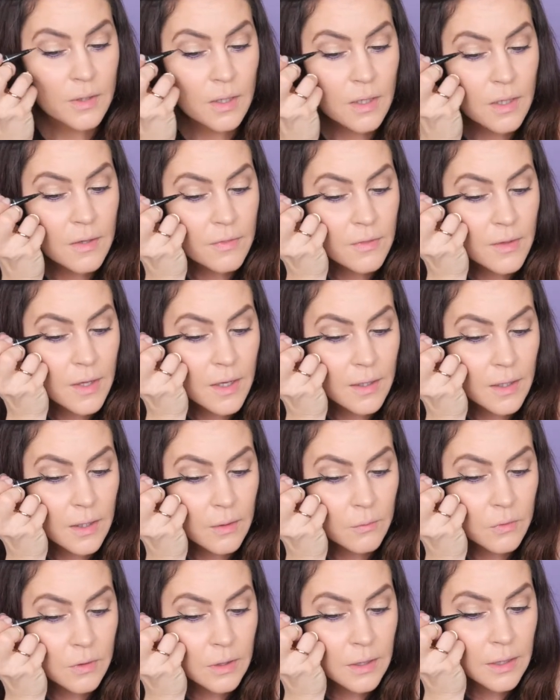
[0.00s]
and then I
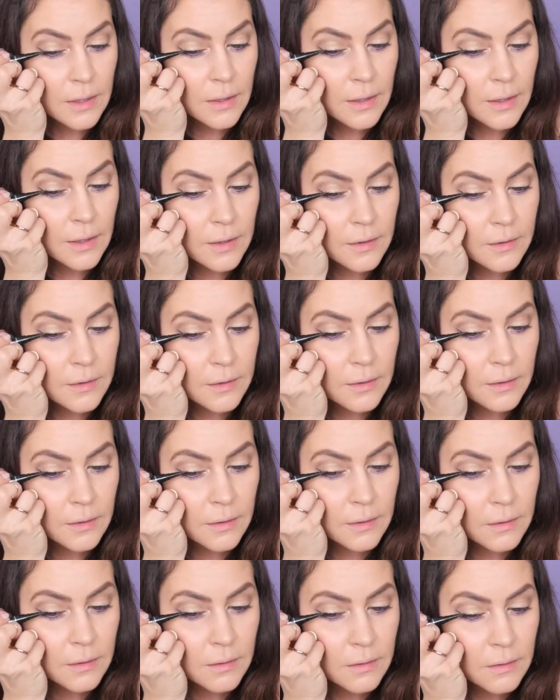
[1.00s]
will connect it
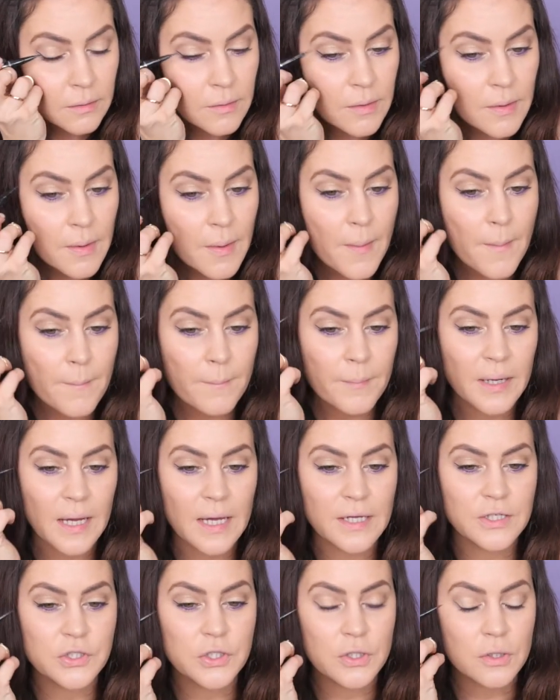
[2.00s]
but
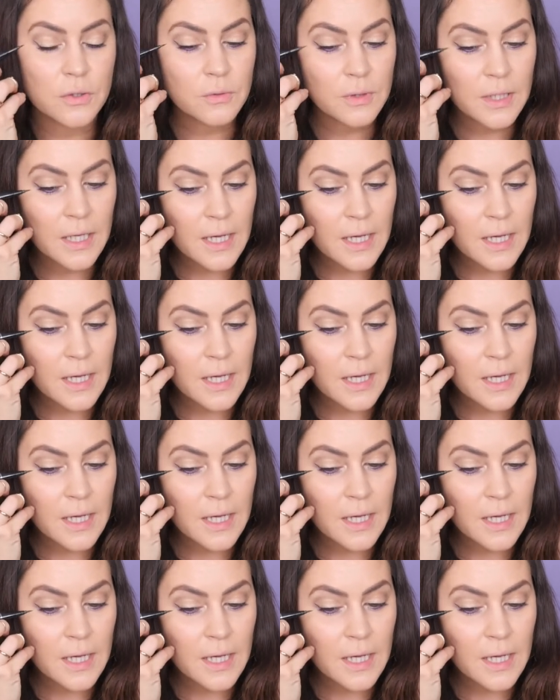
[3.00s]
I don't